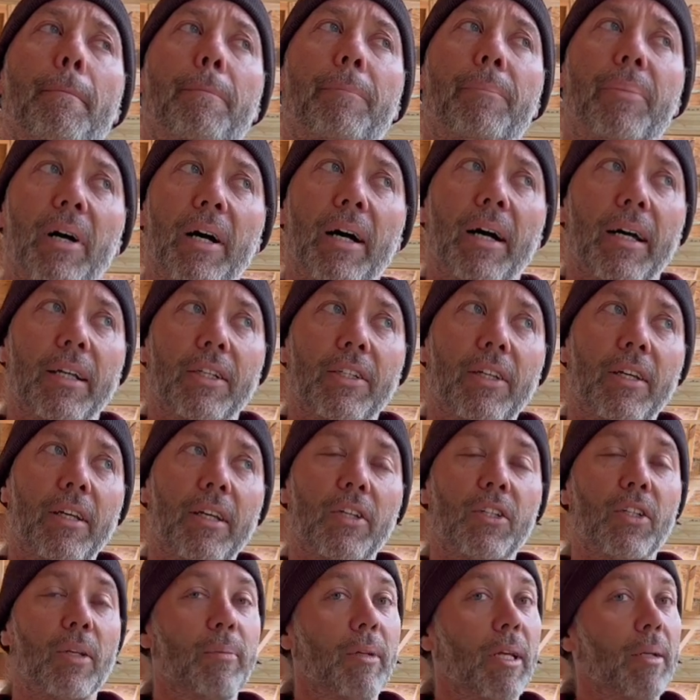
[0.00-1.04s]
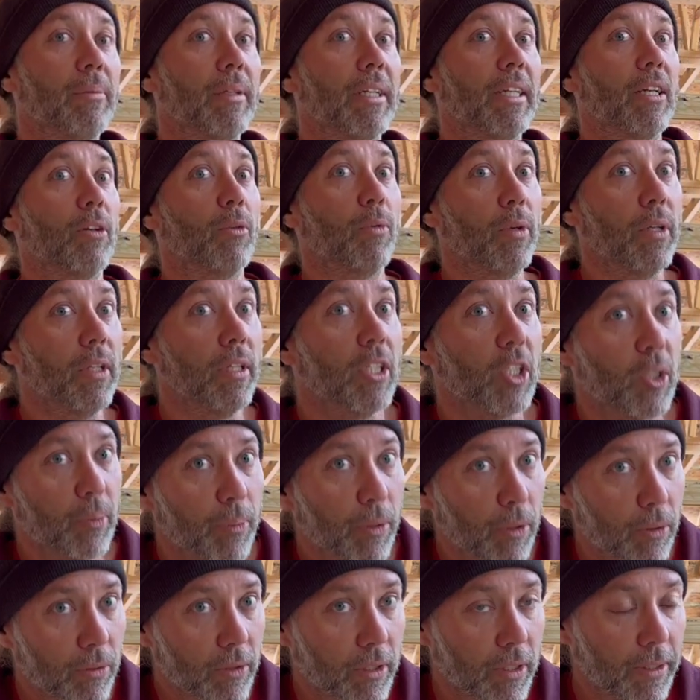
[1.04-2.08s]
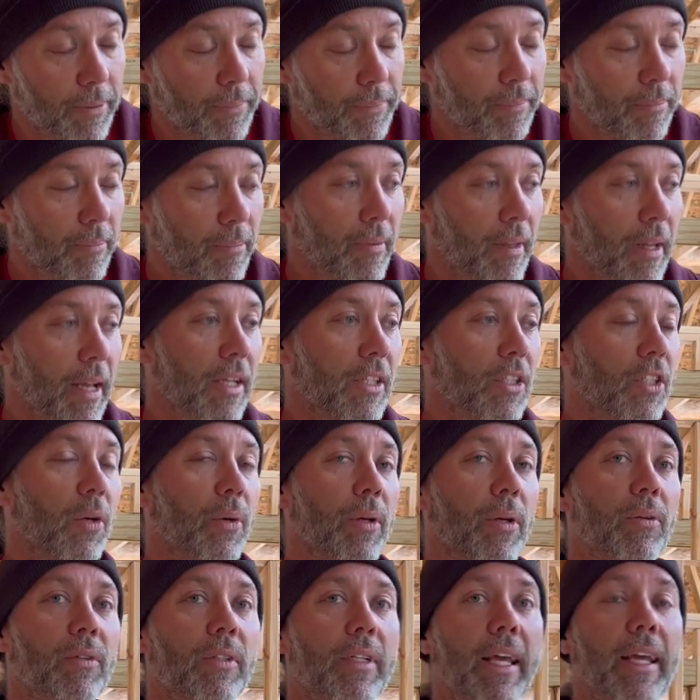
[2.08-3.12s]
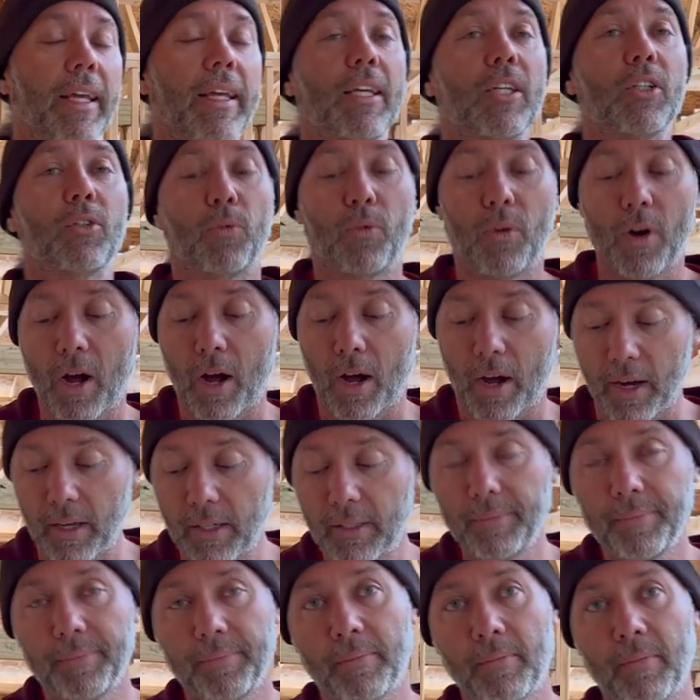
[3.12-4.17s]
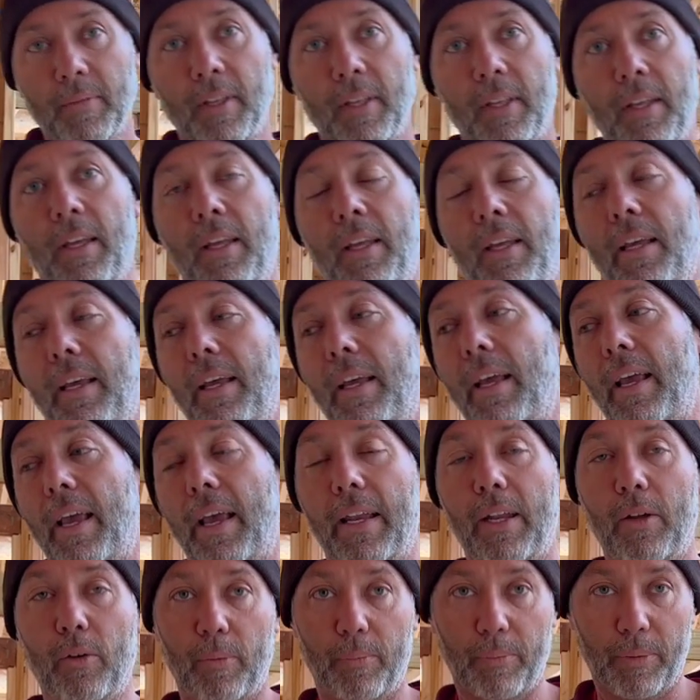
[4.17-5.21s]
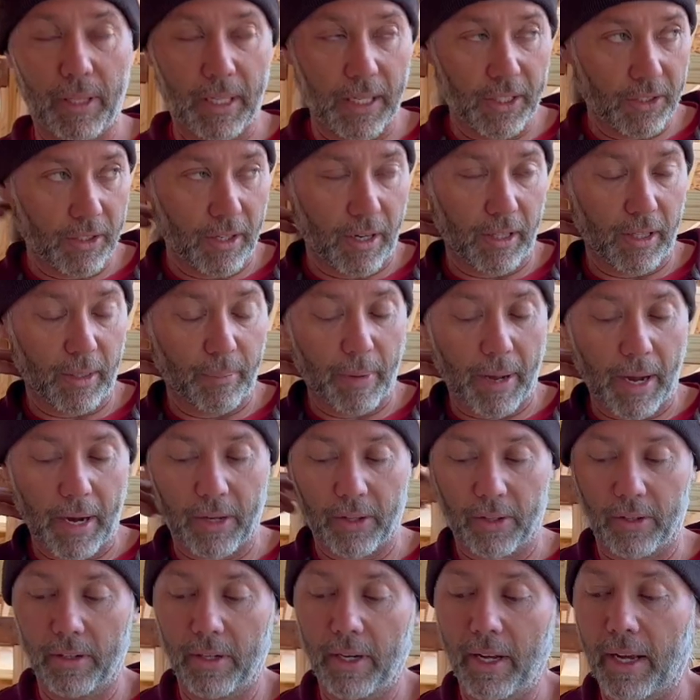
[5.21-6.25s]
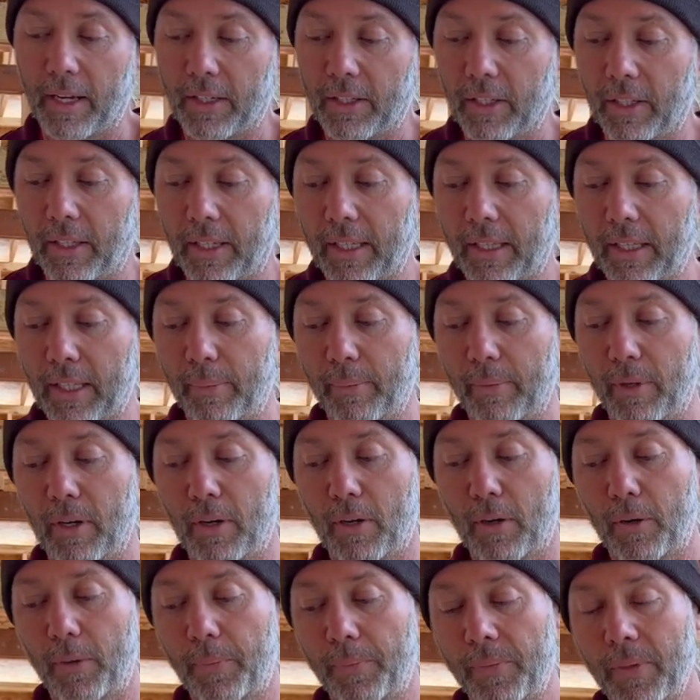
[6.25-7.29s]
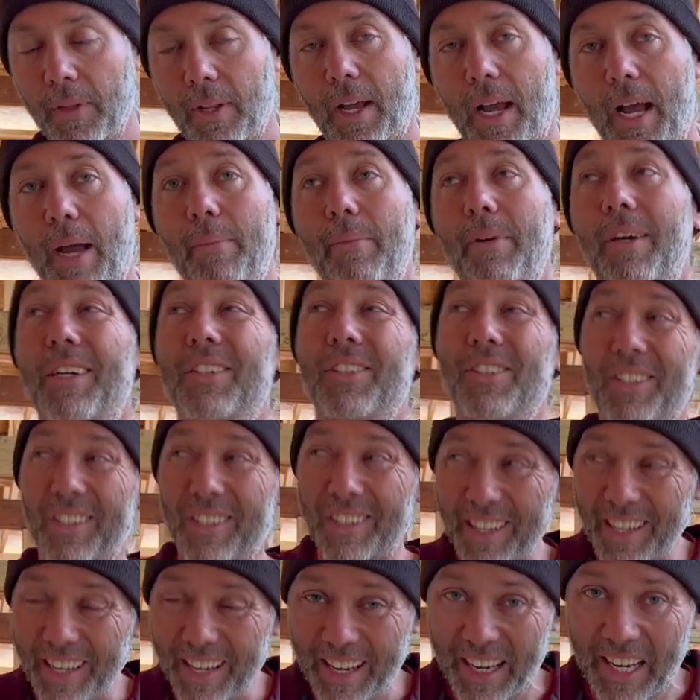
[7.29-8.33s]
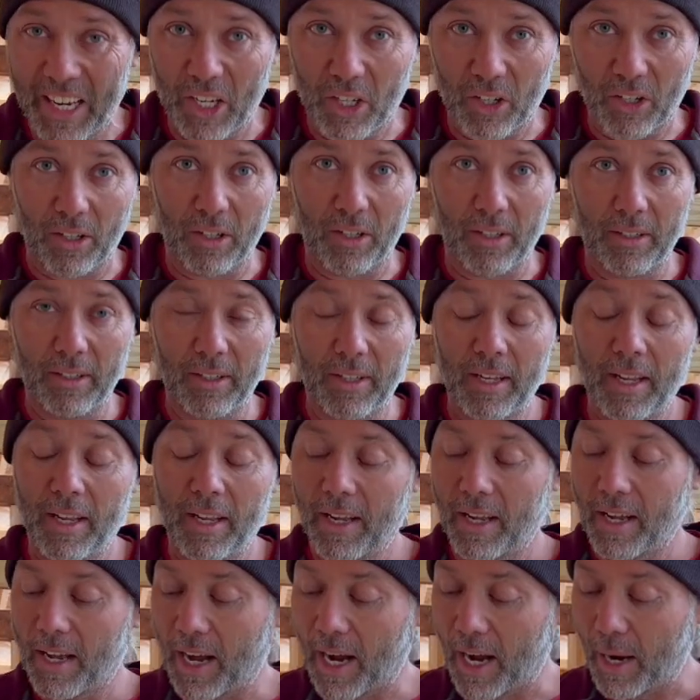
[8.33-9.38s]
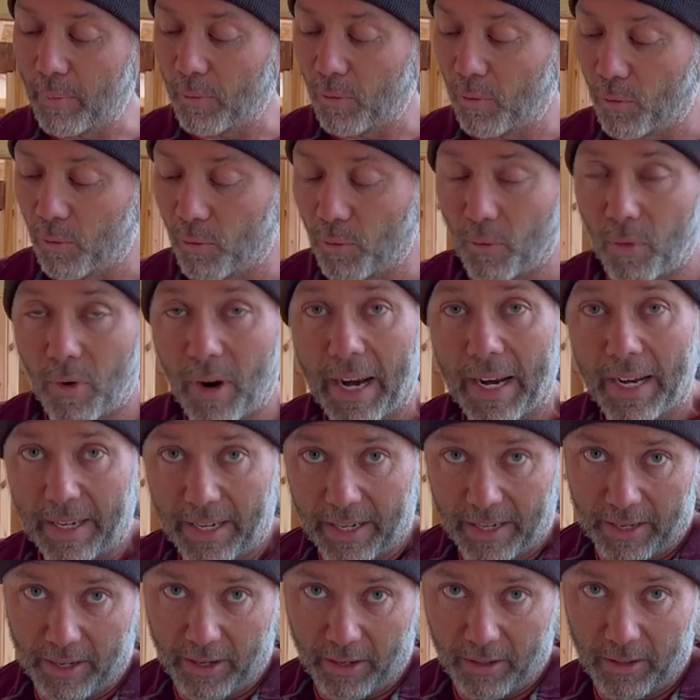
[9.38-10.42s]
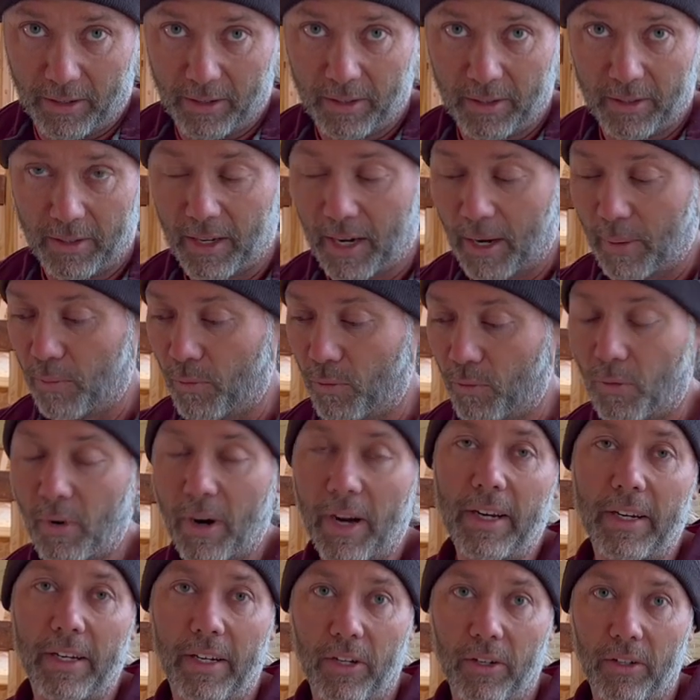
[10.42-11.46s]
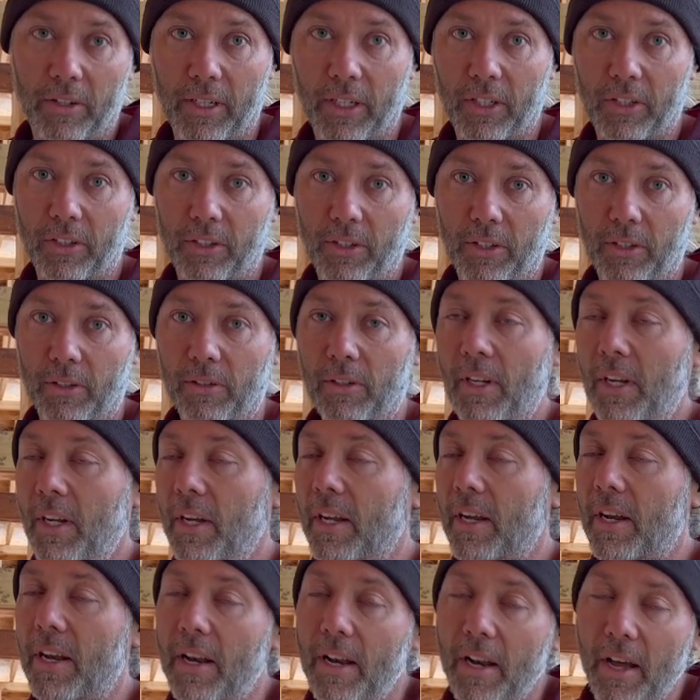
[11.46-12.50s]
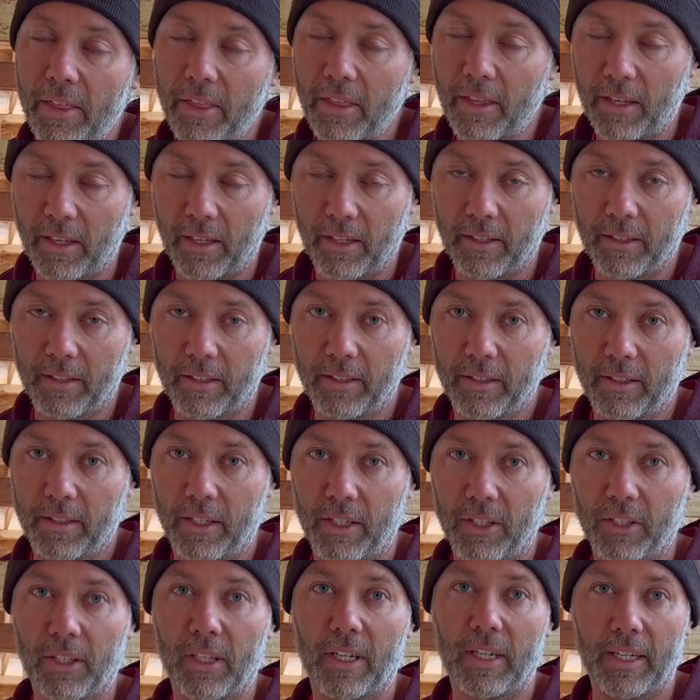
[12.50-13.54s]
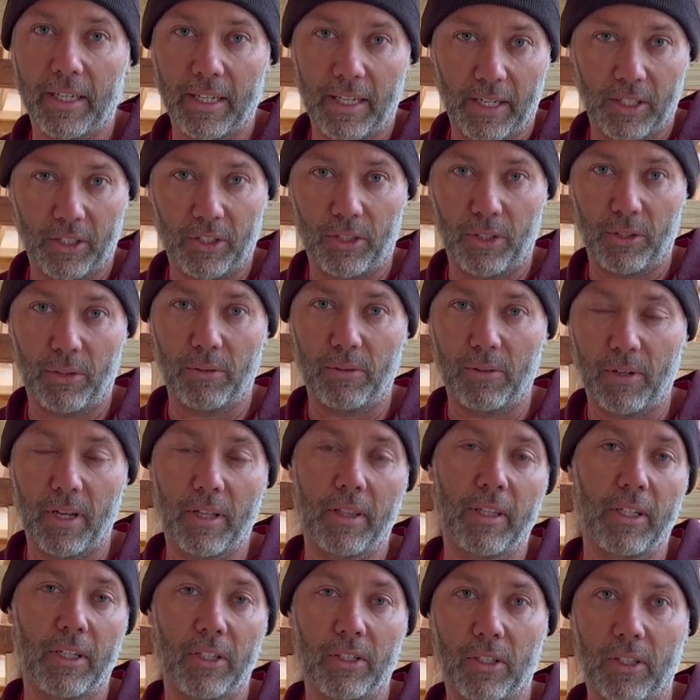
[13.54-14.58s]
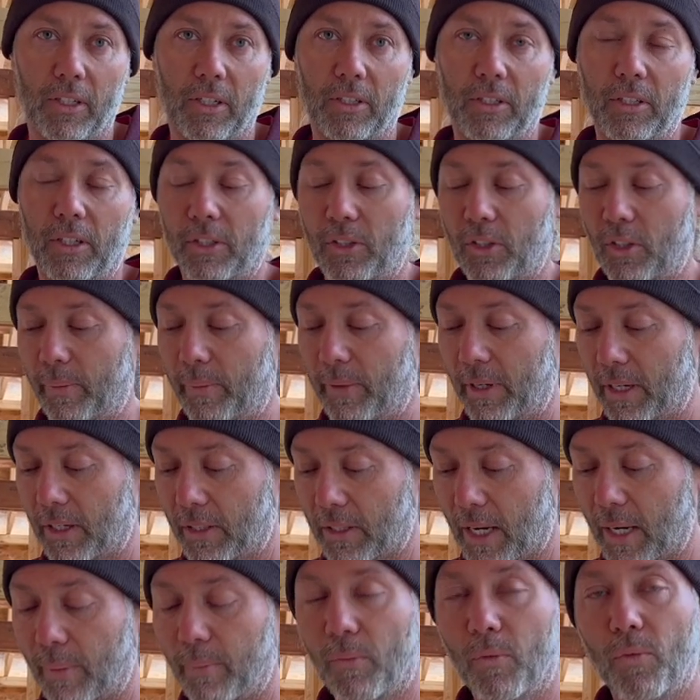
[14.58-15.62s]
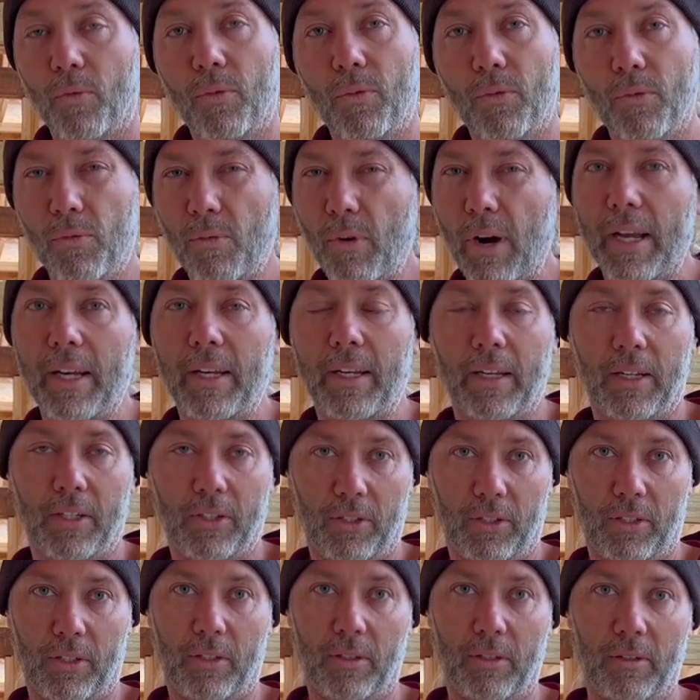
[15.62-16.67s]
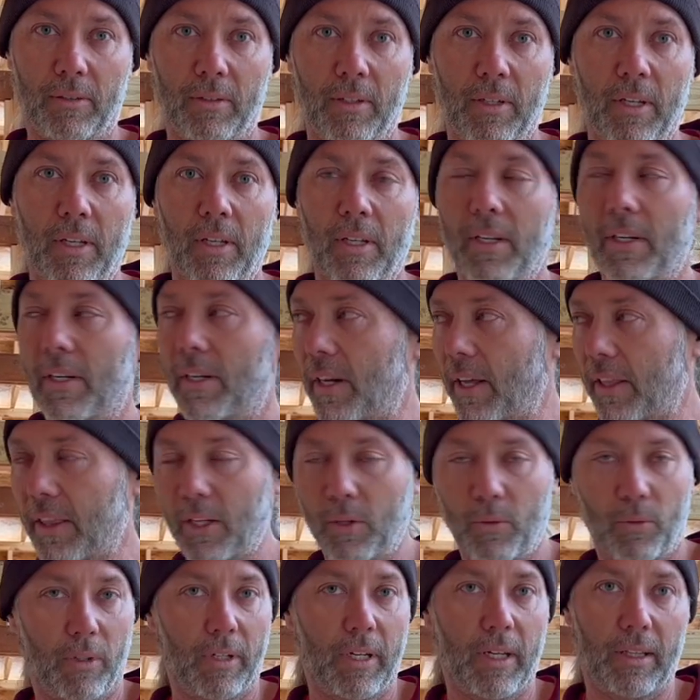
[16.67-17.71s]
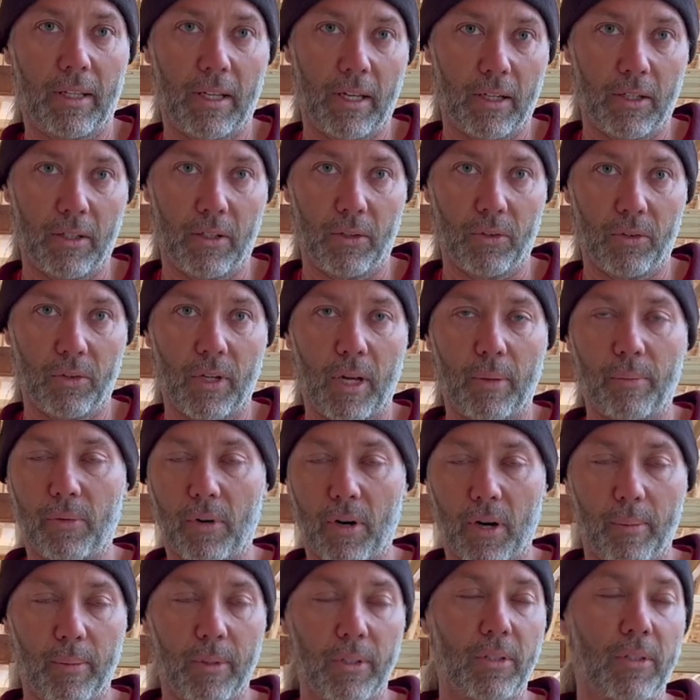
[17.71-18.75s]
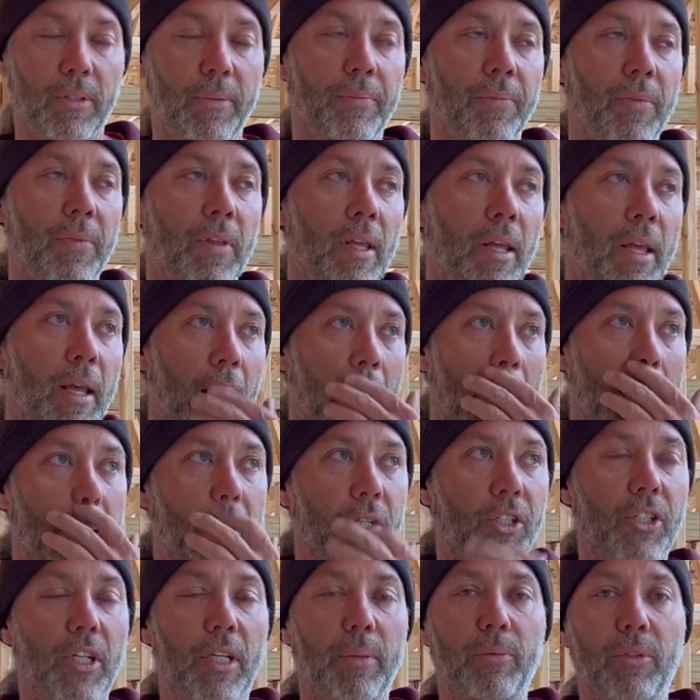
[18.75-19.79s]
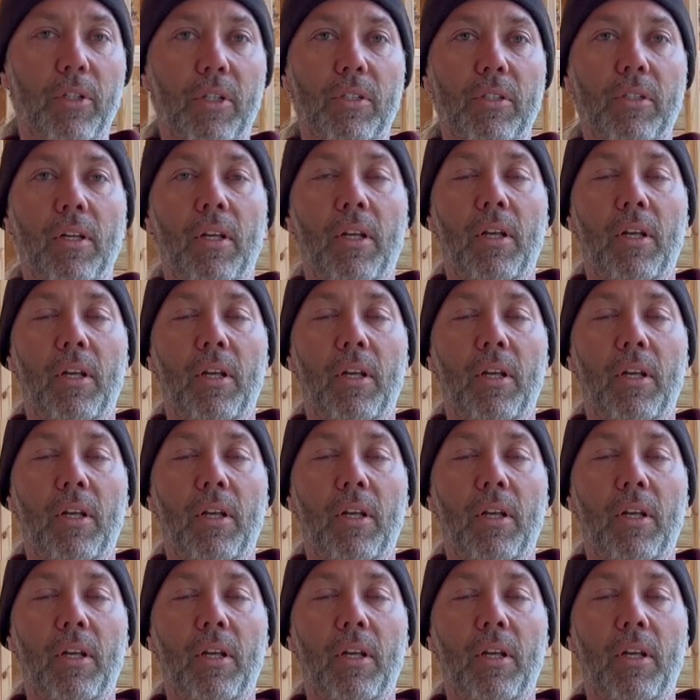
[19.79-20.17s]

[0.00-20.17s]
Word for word: But sometimes they get really spooked. And so he would take his rod and he would place it on the back of their neck to let them know, I'm not just here, I'm right here. I'm right here next to you. Nothing is going to get you. Nothing is going to touch you because I'm right next to you. Nothing will get that close, I promise. And the sheep just,